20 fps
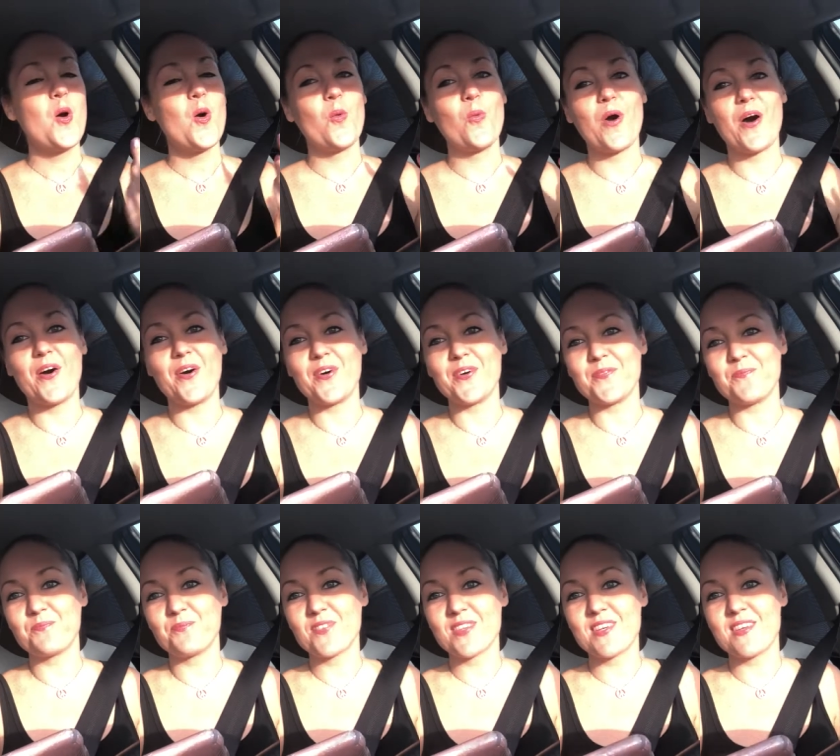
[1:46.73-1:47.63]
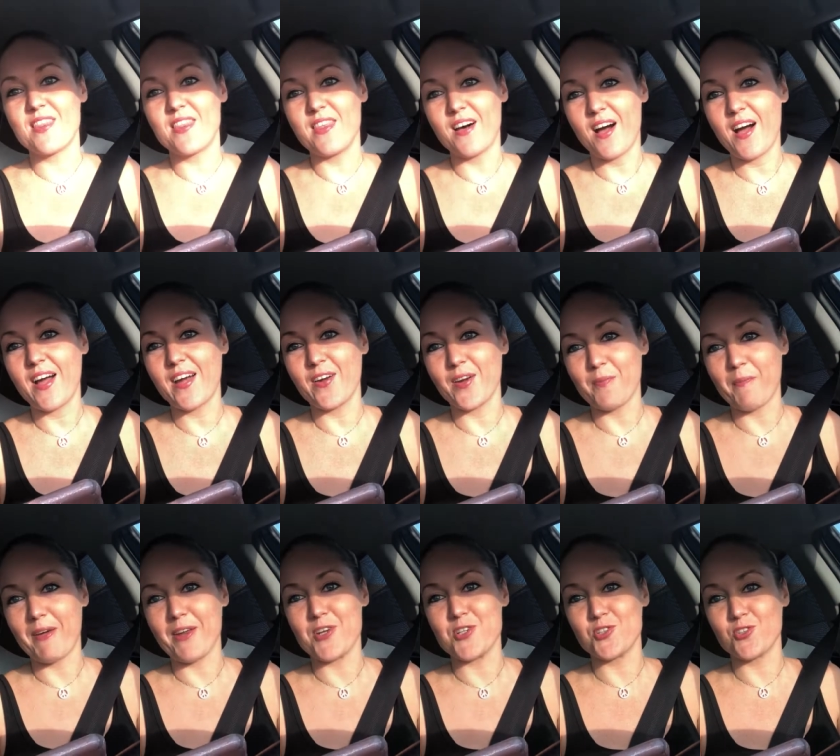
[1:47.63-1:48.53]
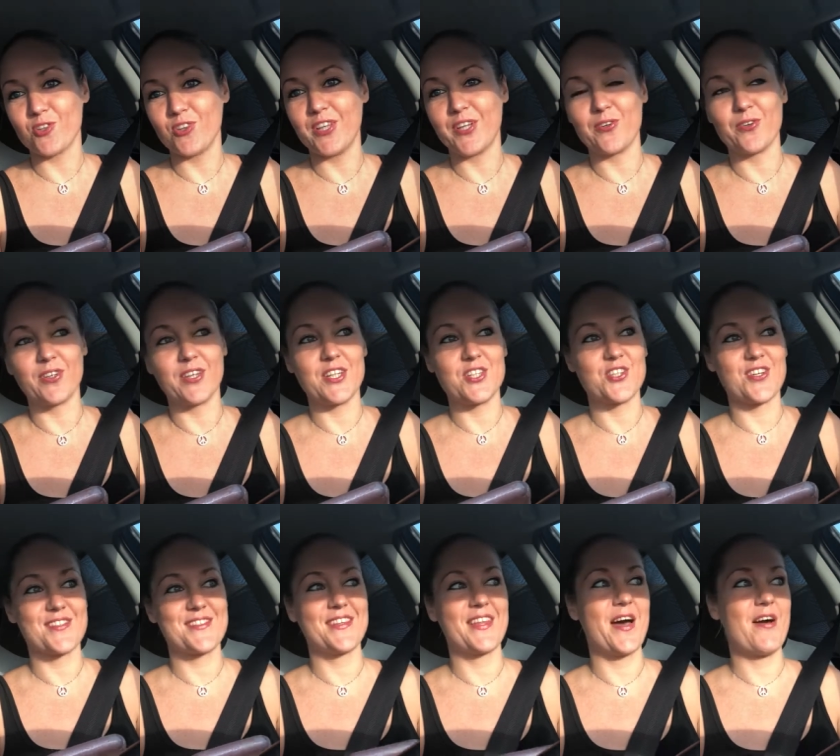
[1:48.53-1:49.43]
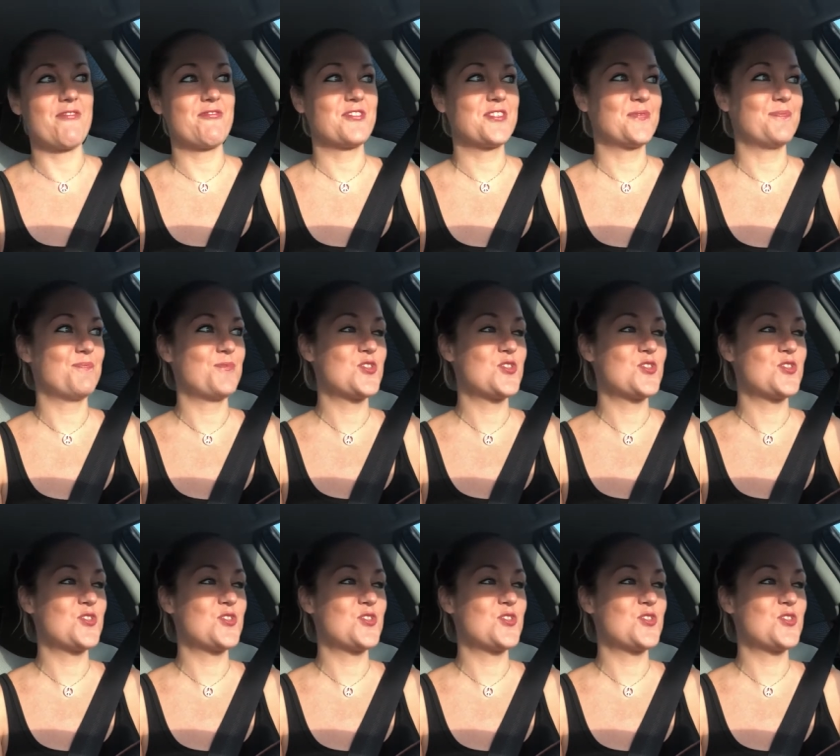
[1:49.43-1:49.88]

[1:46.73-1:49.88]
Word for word: Well, the hiring manager literally just left.